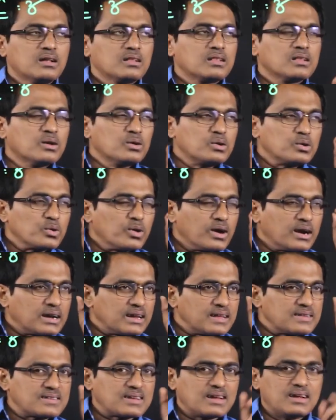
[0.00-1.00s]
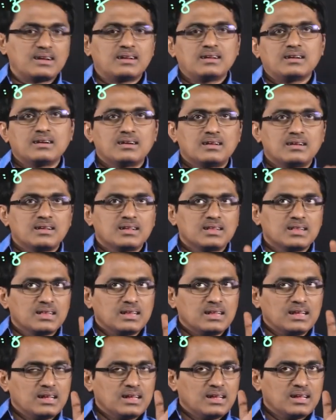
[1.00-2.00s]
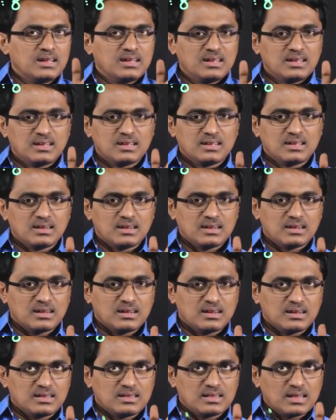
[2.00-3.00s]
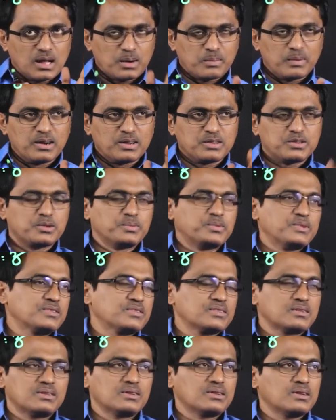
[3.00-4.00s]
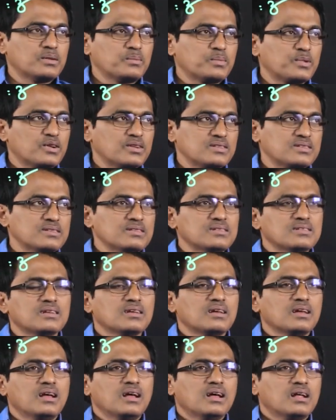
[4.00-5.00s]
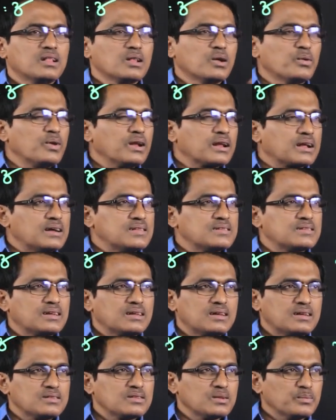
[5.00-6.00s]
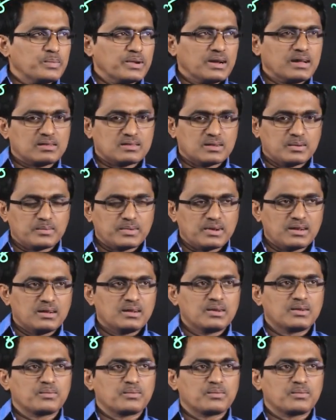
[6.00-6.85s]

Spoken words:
Now, to understand the normal distribution process, now we will consider a simple example.